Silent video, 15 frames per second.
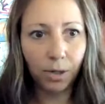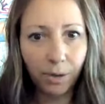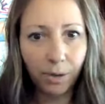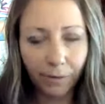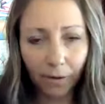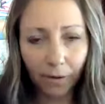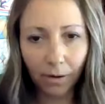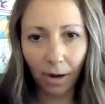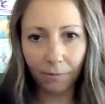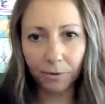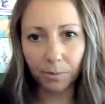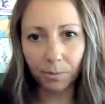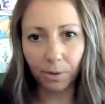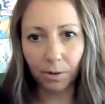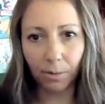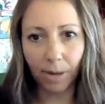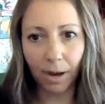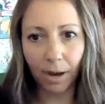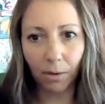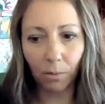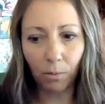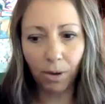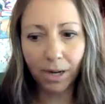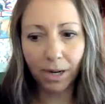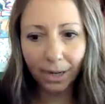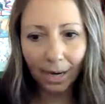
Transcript: Or what do I feel comfortable about?